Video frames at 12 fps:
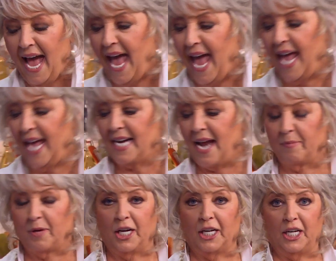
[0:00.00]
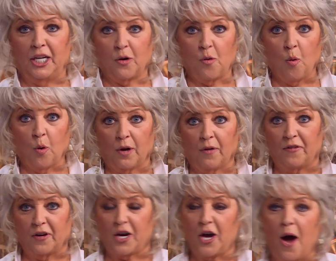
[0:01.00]
And I'm gonna need
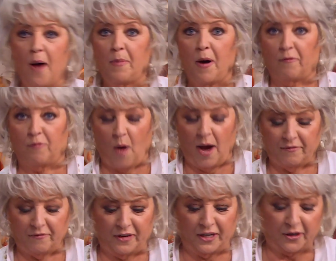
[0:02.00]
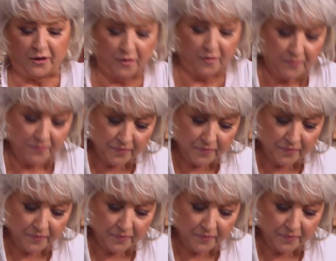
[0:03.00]
1/4 cup of white vinegar.